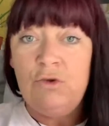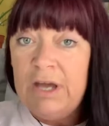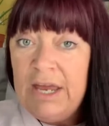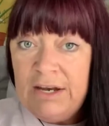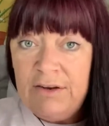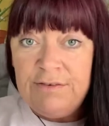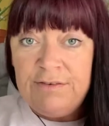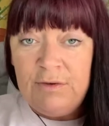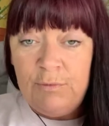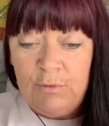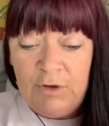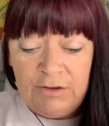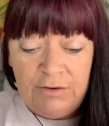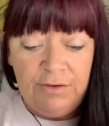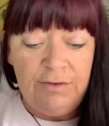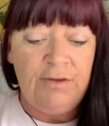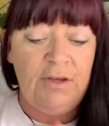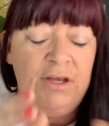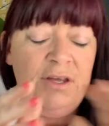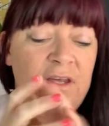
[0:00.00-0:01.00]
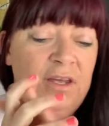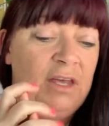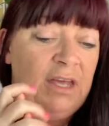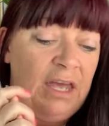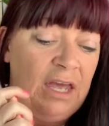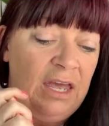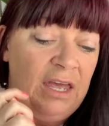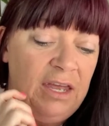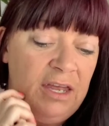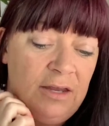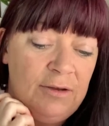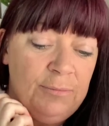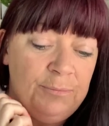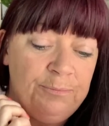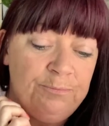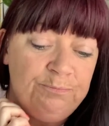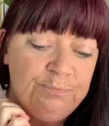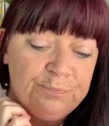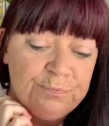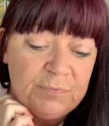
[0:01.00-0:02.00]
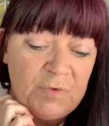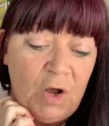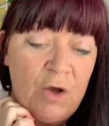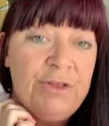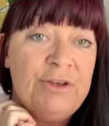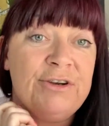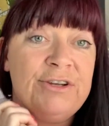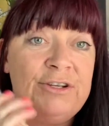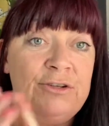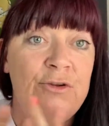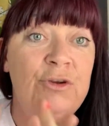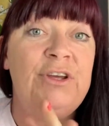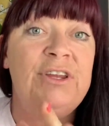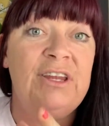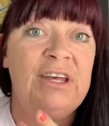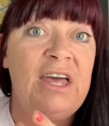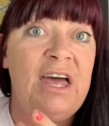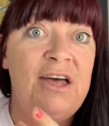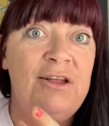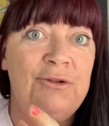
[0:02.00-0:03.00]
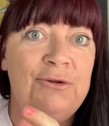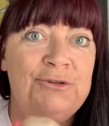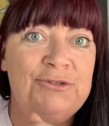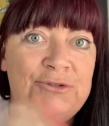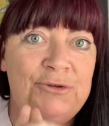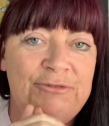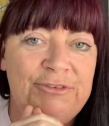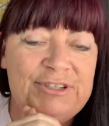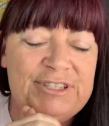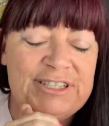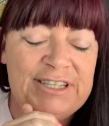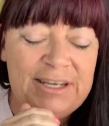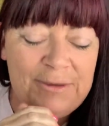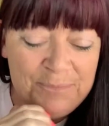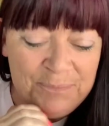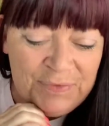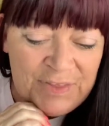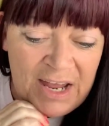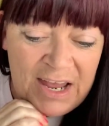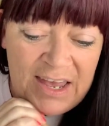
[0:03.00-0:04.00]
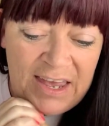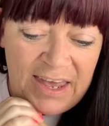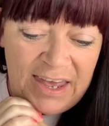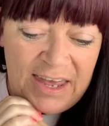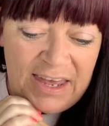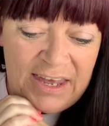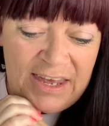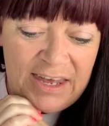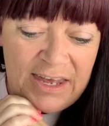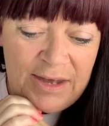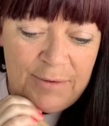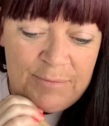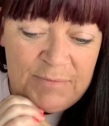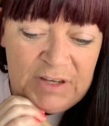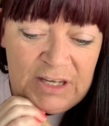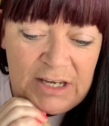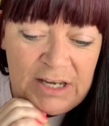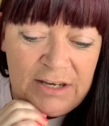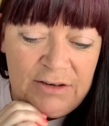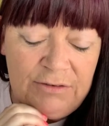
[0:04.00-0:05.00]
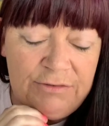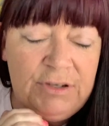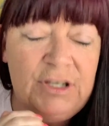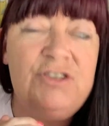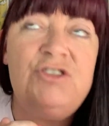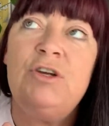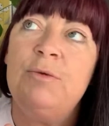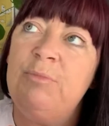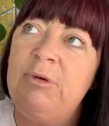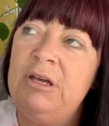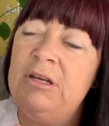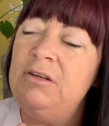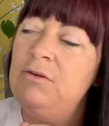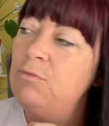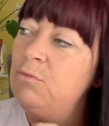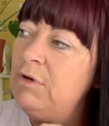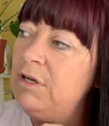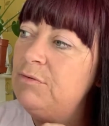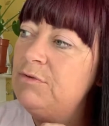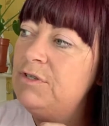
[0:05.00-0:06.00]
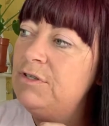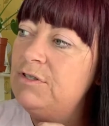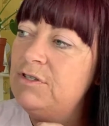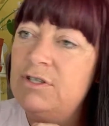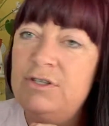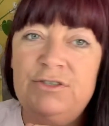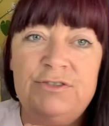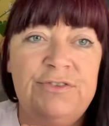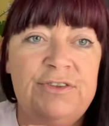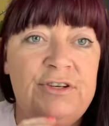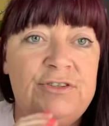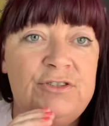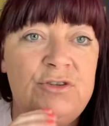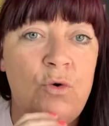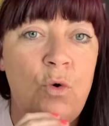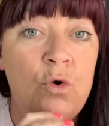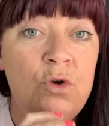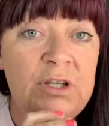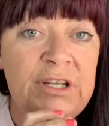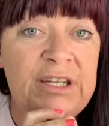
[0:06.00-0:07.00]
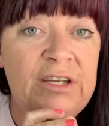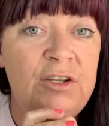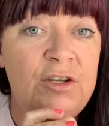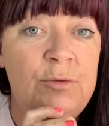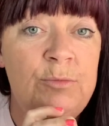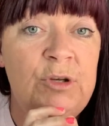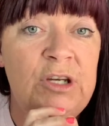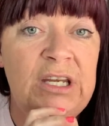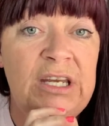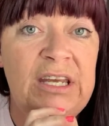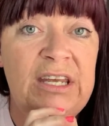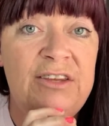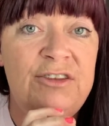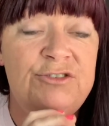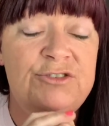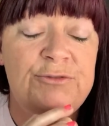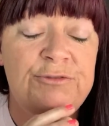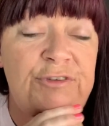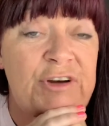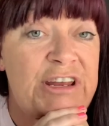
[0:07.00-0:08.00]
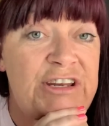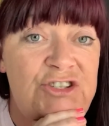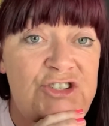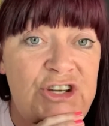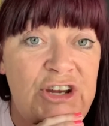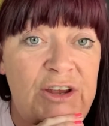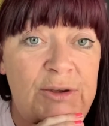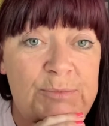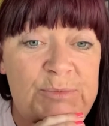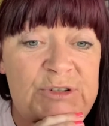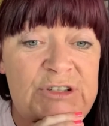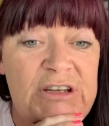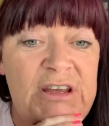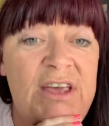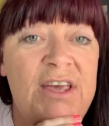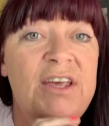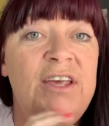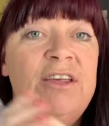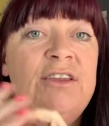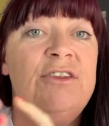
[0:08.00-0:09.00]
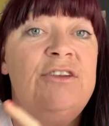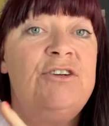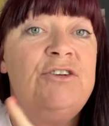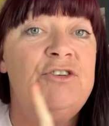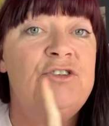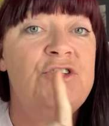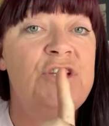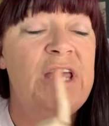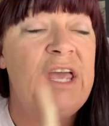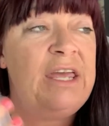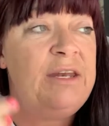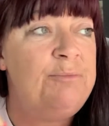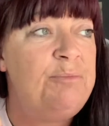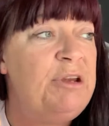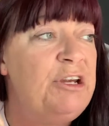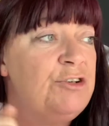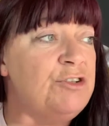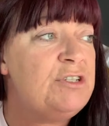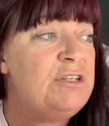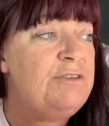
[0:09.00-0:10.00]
So you're getting the free product, the free shipping, the free business kit, the free business kit you don't need to do anything with, other than look at the catalogues, obviously.